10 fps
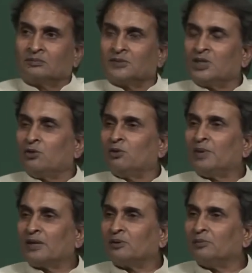Then you will
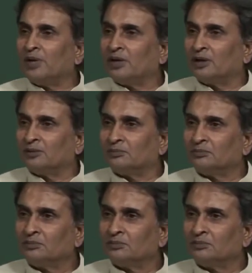be actually breaking.